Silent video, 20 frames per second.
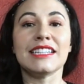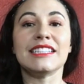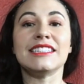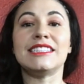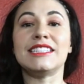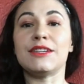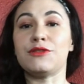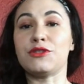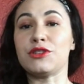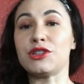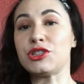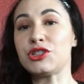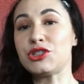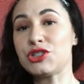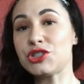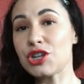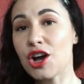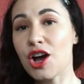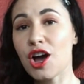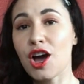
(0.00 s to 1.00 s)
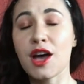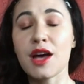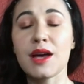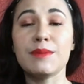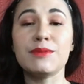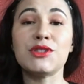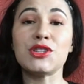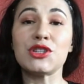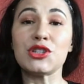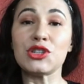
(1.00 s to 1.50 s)
different
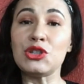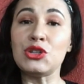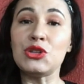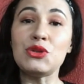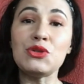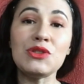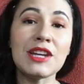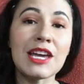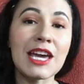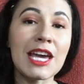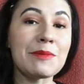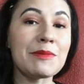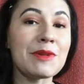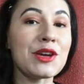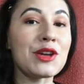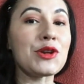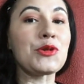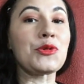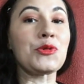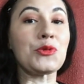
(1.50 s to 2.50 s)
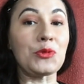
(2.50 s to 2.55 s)
jobs, you name it,